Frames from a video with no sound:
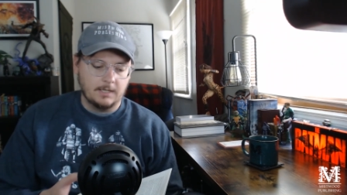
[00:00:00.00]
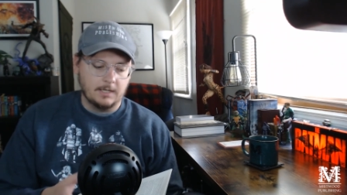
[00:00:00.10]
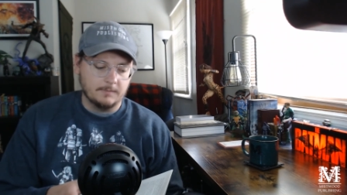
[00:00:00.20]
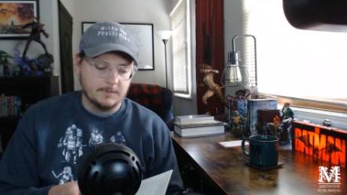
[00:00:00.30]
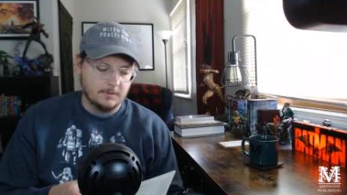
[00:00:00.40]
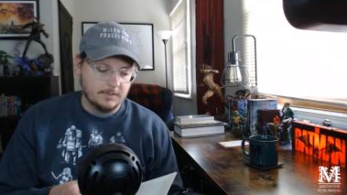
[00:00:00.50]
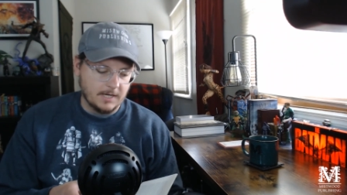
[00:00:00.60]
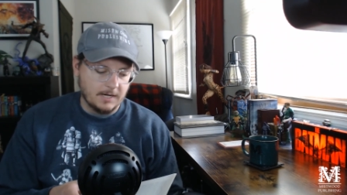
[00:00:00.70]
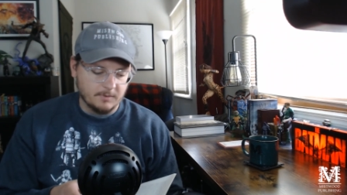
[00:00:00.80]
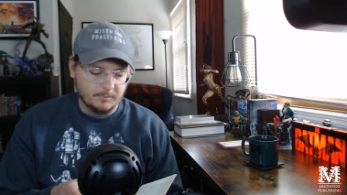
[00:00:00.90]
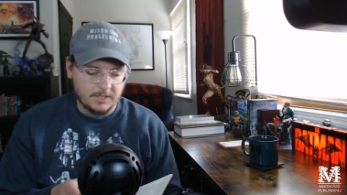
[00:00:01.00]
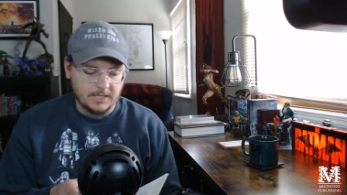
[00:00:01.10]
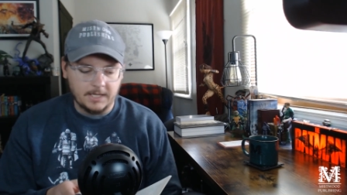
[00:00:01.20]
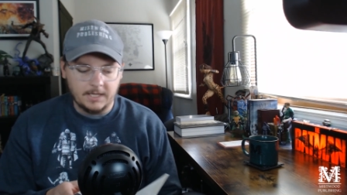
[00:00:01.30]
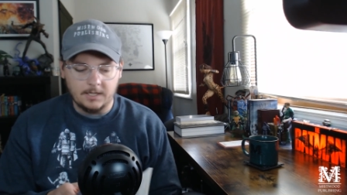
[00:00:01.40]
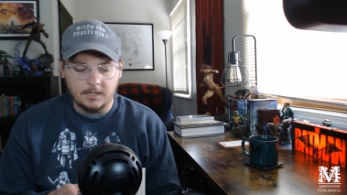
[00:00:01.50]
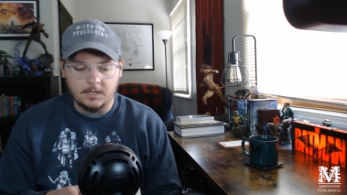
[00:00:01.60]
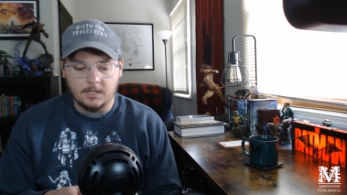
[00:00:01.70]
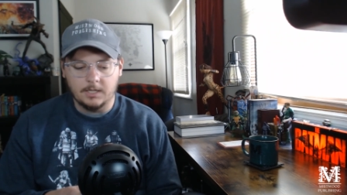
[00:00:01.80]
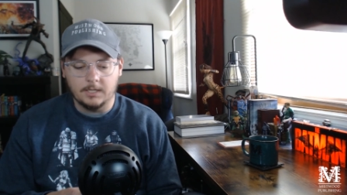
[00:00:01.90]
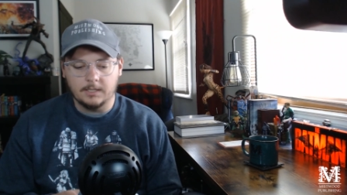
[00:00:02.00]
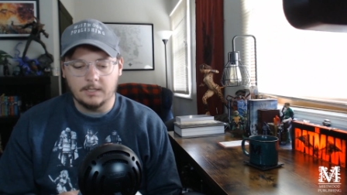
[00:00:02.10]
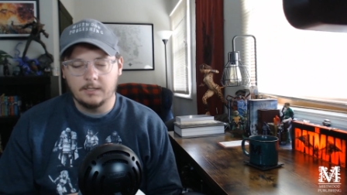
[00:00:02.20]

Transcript: Um, so it's kind of a play on